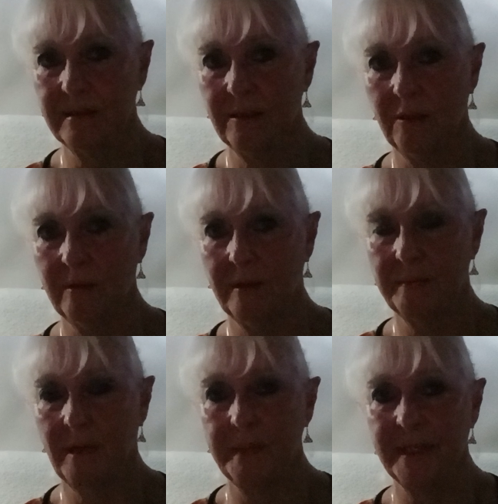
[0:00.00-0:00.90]
You know,
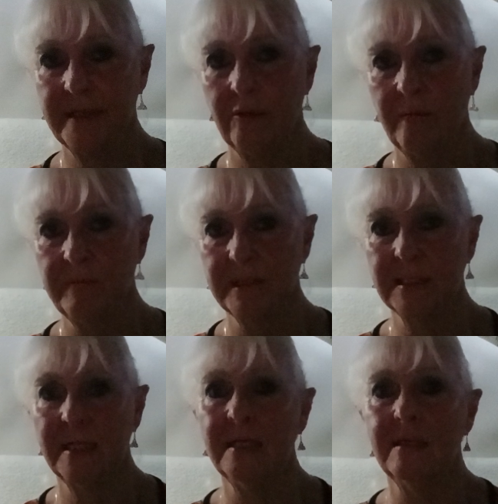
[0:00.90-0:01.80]
I mean, there
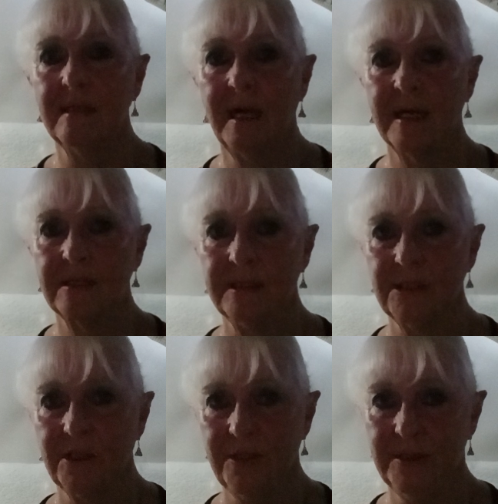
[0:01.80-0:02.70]
obviously are
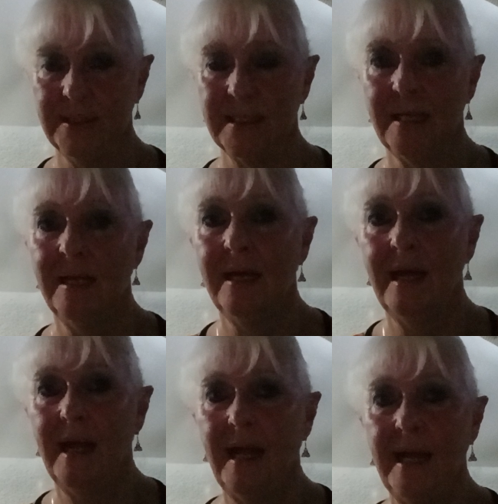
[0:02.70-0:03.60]
concerns,
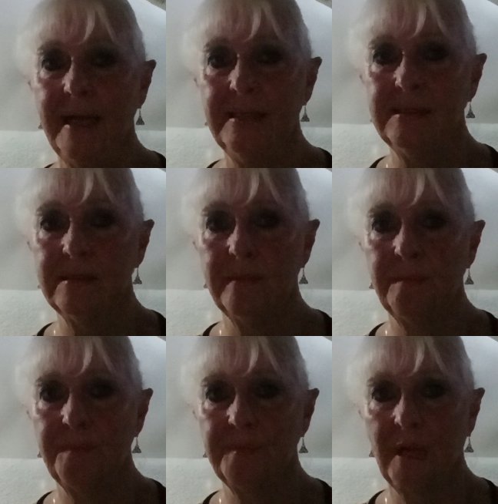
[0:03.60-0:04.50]
and
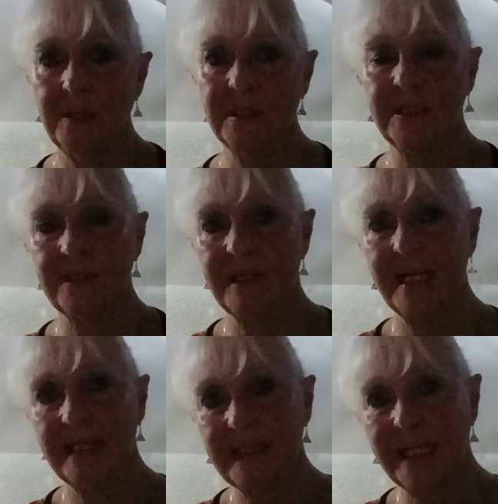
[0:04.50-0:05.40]

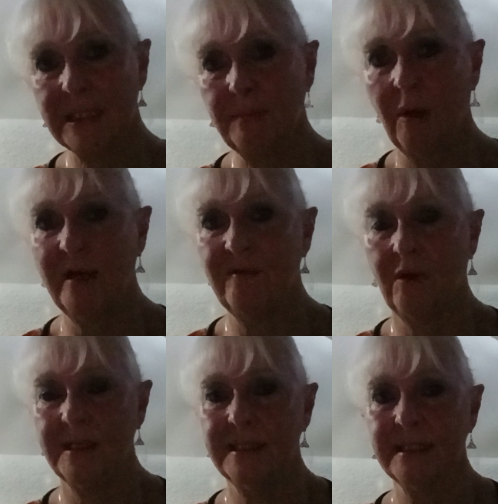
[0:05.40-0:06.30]
that's my
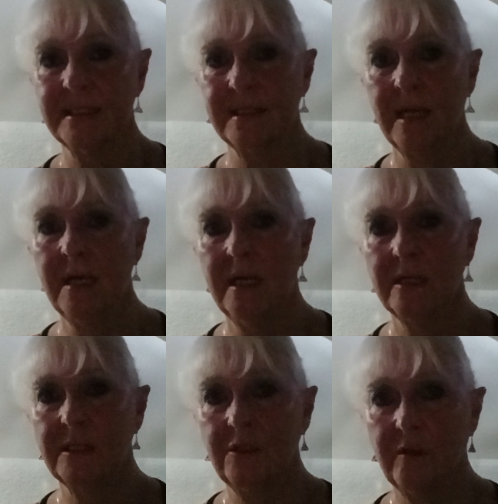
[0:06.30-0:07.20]
advice: is
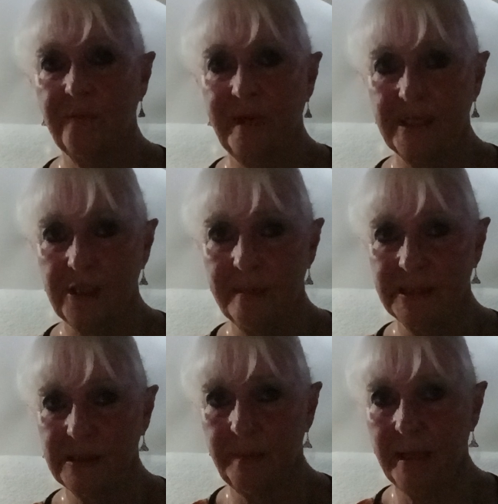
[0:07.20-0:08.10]
to not fret too
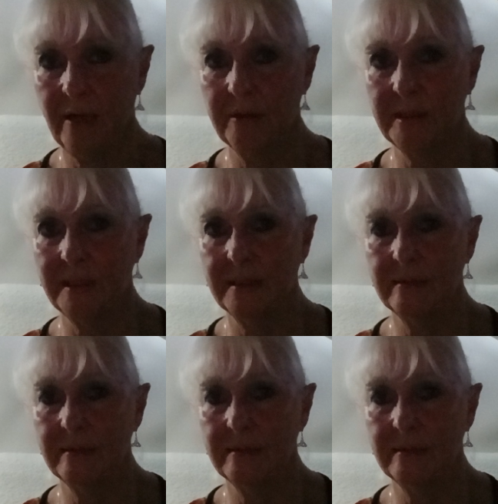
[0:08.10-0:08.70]
much about it.